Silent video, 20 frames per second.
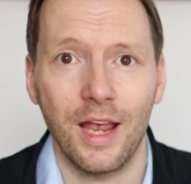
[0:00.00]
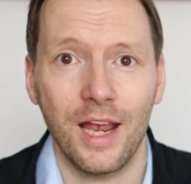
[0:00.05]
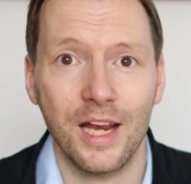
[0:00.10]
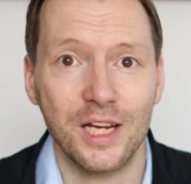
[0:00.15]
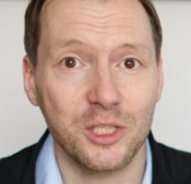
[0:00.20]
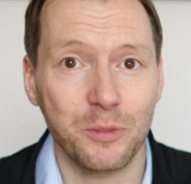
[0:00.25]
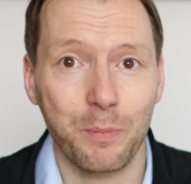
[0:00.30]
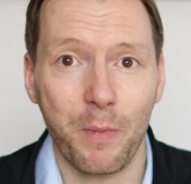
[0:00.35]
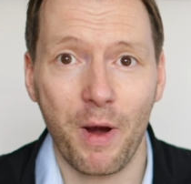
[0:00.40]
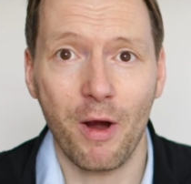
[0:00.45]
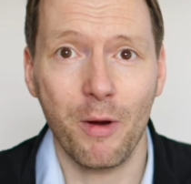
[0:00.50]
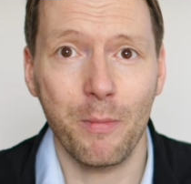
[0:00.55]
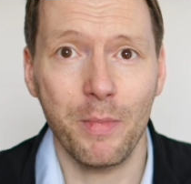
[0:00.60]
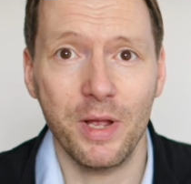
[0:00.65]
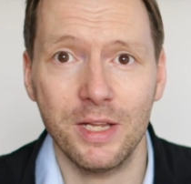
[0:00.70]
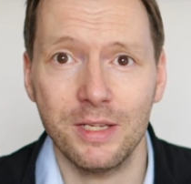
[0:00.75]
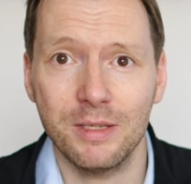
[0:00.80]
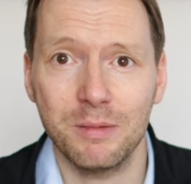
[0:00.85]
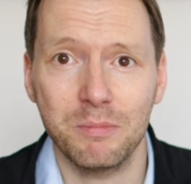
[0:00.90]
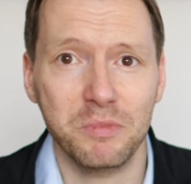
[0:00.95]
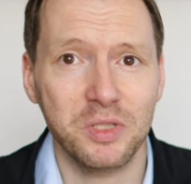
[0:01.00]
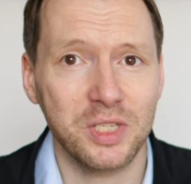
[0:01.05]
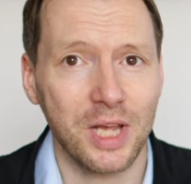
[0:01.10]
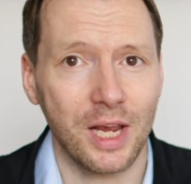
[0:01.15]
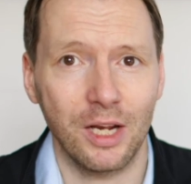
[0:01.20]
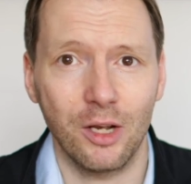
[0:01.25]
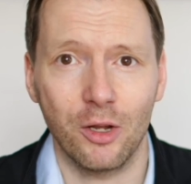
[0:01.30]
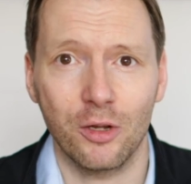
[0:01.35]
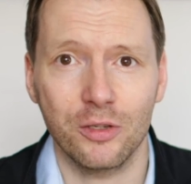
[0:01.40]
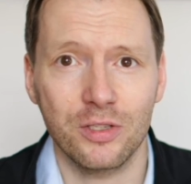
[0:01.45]
Experiment,
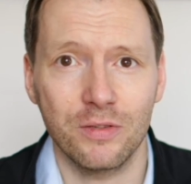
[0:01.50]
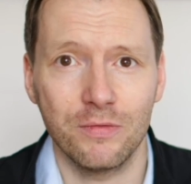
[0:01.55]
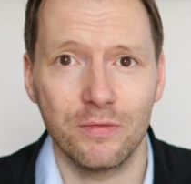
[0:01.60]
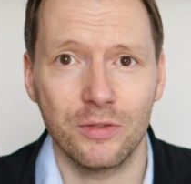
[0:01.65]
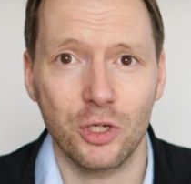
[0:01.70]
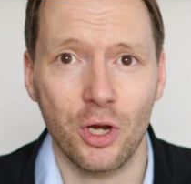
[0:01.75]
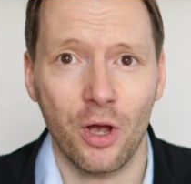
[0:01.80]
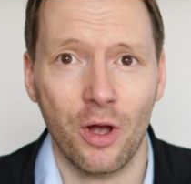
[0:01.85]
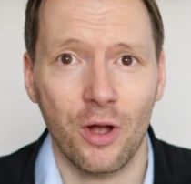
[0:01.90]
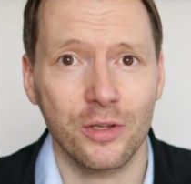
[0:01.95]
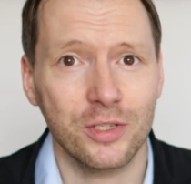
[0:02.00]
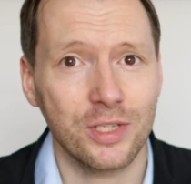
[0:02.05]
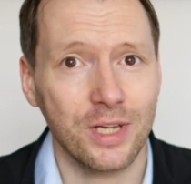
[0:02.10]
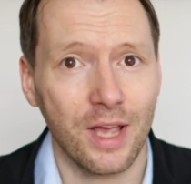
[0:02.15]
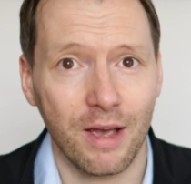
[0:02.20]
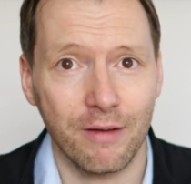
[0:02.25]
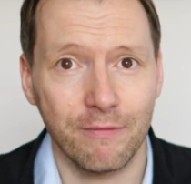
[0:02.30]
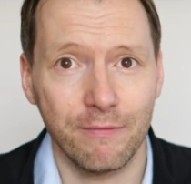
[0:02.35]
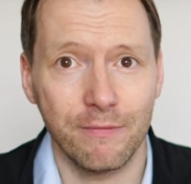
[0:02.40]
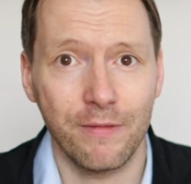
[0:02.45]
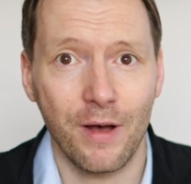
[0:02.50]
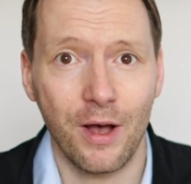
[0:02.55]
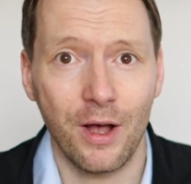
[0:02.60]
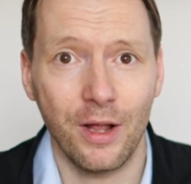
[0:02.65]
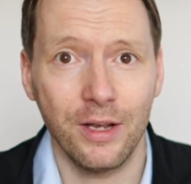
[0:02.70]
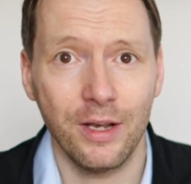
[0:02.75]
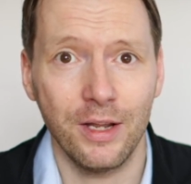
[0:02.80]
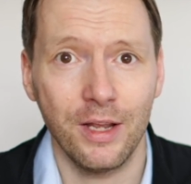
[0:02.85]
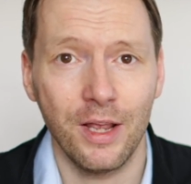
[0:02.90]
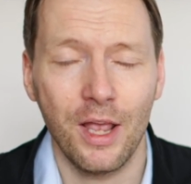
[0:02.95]
take lots of shots, have
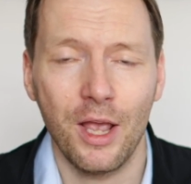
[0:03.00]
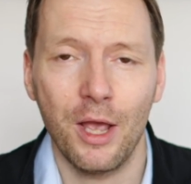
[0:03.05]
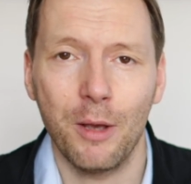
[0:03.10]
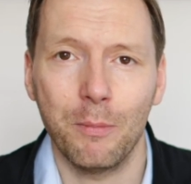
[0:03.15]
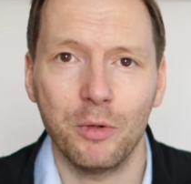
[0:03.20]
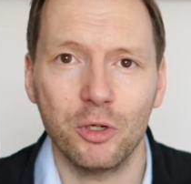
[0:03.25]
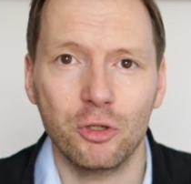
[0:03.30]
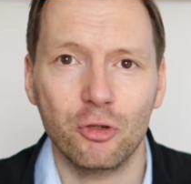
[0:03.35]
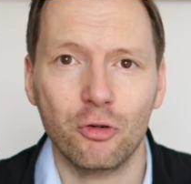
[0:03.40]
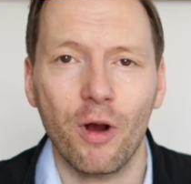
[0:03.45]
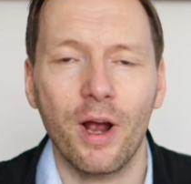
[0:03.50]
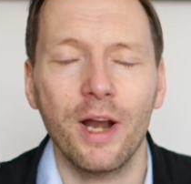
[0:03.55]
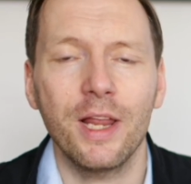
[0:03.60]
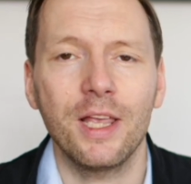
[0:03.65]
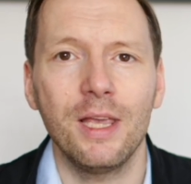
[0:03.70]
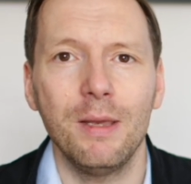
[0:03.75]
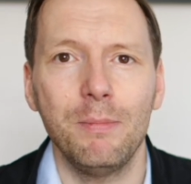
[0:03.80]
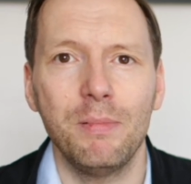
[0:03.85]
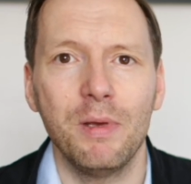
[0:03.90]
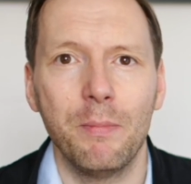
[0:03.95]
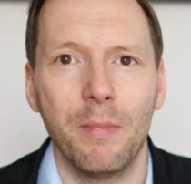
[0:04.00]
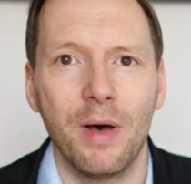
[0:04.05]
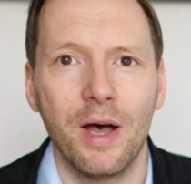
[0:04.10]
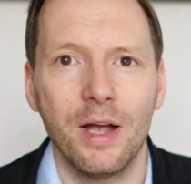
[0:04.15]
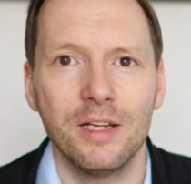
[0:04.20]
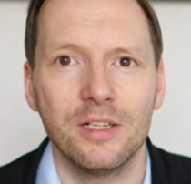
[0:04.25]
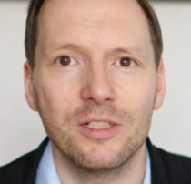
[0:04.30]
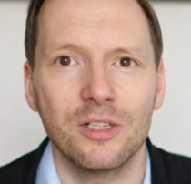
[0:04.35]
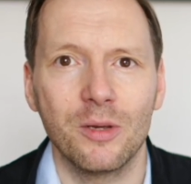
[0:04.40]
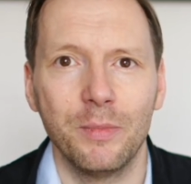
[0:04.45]
fun, but try to keep in
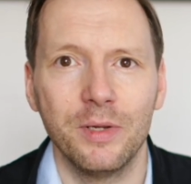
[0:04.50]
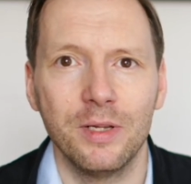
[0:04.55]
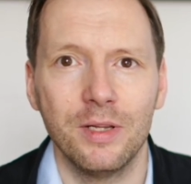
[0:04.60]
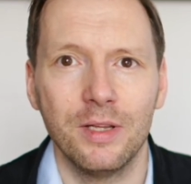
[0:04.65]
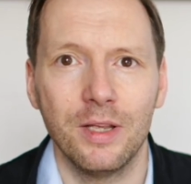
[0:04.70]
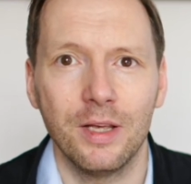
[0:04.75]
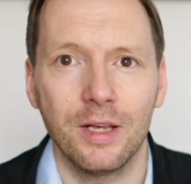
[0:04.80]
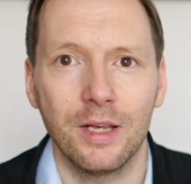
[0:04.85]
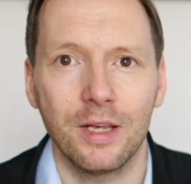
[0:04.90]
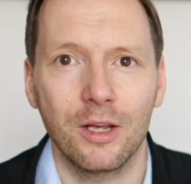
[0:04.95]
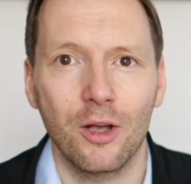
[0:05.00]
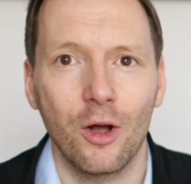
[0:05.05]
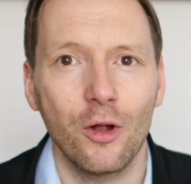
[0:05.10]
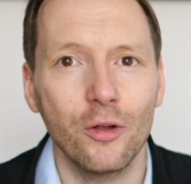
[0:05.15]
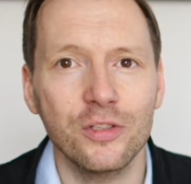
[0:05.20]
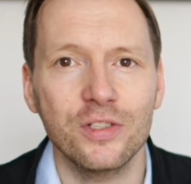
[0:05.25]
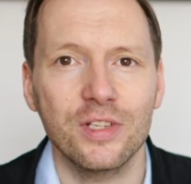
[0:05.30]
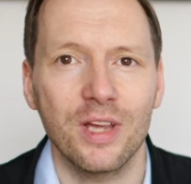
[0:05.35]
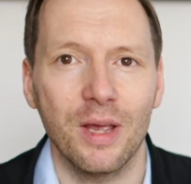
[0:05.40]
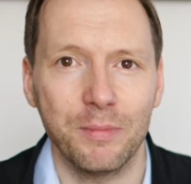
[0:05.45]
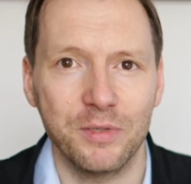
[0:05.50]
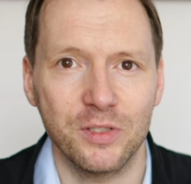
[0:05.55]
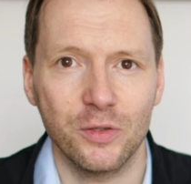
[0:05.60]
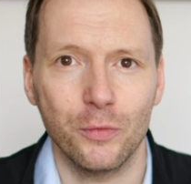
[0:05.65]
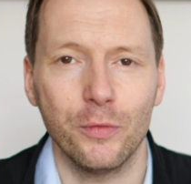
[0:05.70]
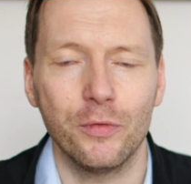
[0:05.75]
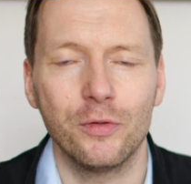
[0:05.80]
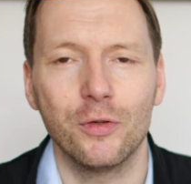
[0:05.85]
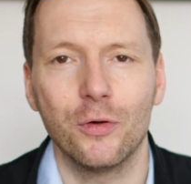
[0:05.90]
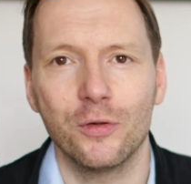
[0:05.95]
mind some of the concepts that
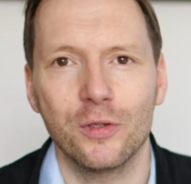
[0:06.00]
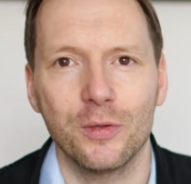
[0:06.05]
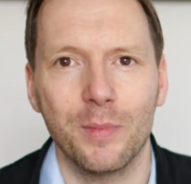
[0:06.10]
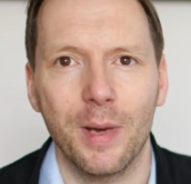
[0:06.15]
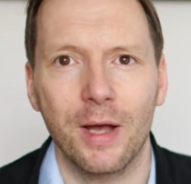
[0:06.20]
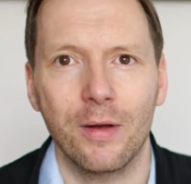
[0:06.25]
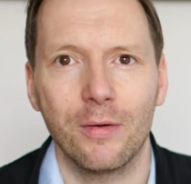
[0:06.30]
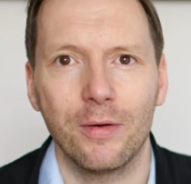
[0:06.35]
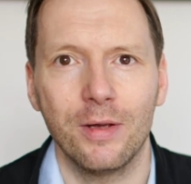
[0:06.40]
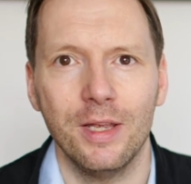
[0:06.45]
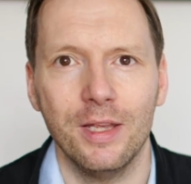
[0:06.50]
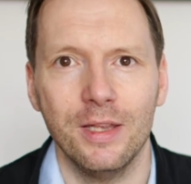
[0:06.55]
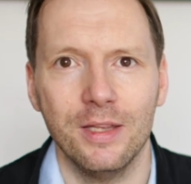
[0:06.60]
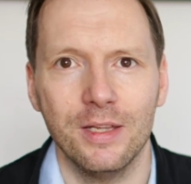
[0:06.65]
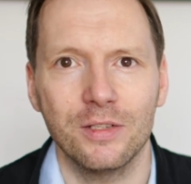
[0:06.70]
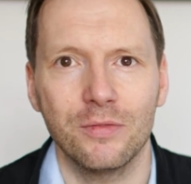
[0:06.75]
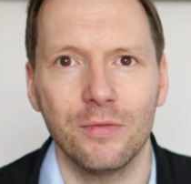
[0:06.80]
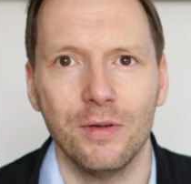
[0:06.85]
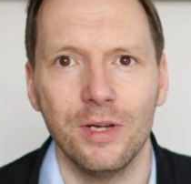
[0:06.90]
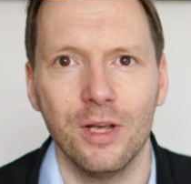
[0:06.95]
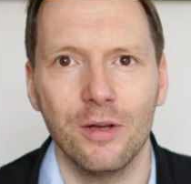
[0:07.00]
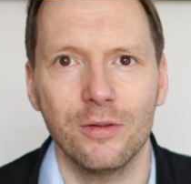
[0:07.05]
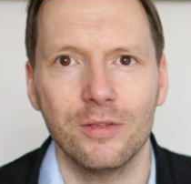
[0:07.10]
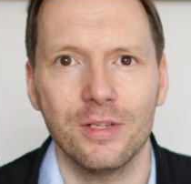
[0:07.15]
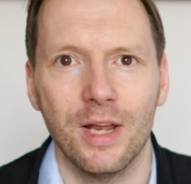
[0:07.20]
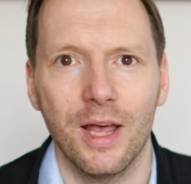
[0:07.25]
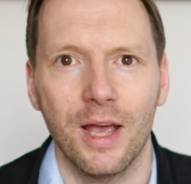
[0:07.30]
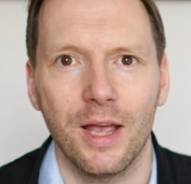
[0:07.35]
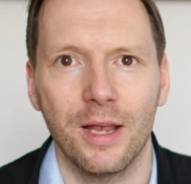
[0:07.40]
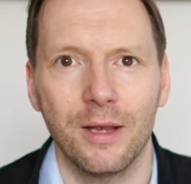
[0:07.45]
we've talked about in this video
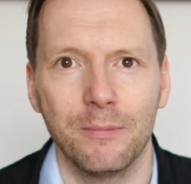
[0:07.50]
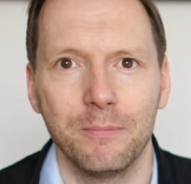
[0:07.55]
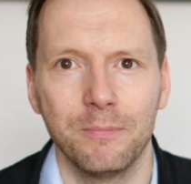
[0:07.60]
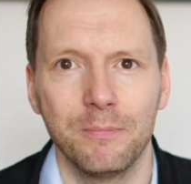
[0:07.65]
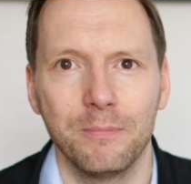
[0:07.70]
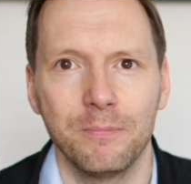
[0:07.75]
today.